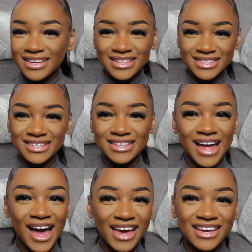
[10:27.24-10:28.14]
You see
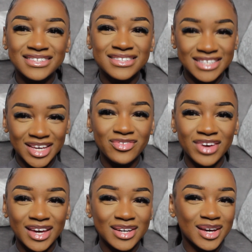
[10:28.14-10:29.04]
that? It's
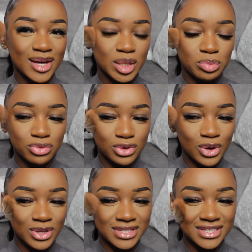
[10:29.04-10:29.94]
giving
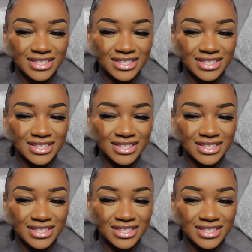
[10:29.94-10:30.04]
bronze.